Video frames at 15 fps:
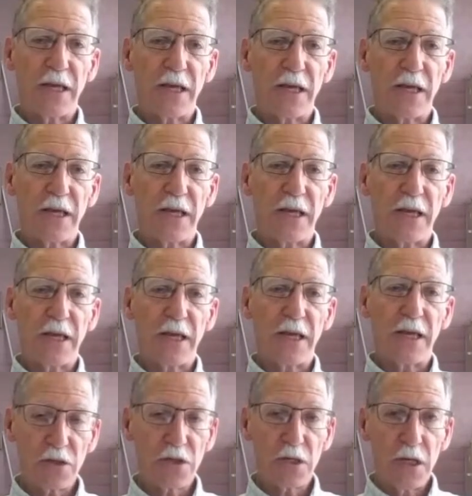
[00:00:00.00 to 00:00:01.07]
It
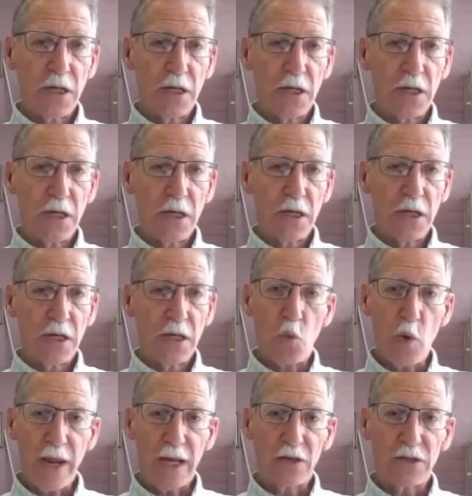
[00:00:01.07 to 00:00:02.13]
extends the number of
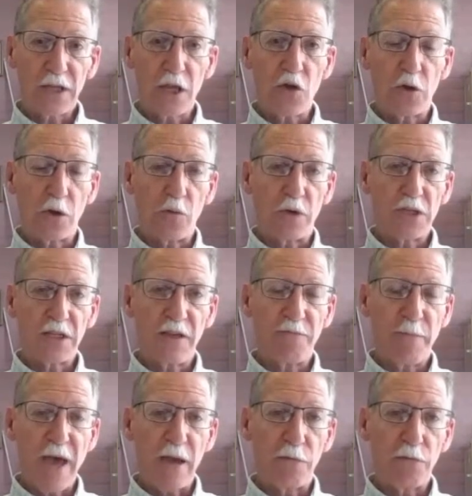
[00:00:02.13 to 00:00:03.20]
weeks that you can
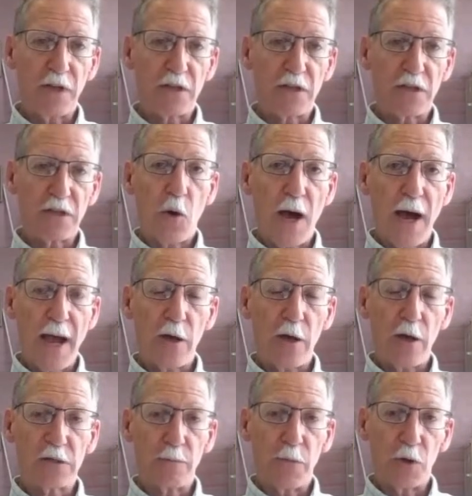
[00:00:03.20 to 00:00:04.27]
receive benefits. In
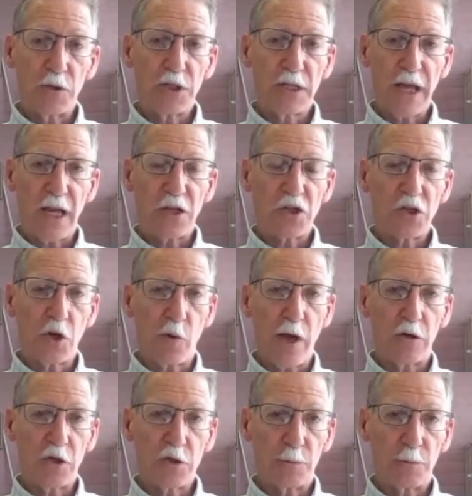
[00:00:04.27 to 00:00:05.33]
Ohio, as in most states, you're
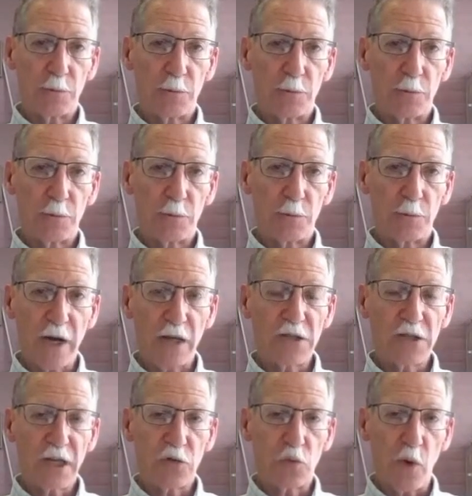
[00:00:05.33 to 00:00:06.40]
eligible for up to
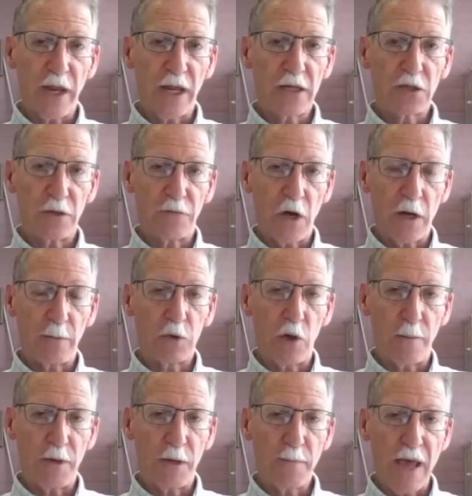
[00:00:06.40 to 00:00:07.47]
26 weeks of
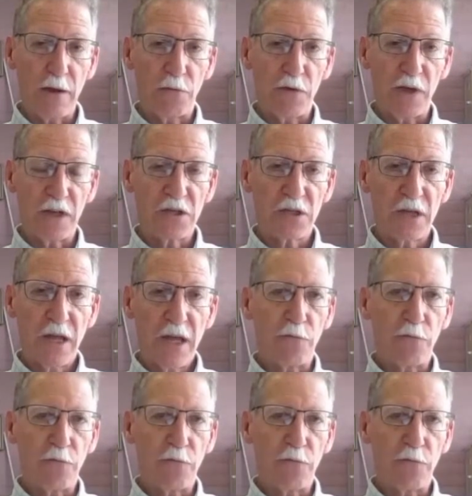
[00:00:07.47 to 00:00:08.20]
unemployment benefits.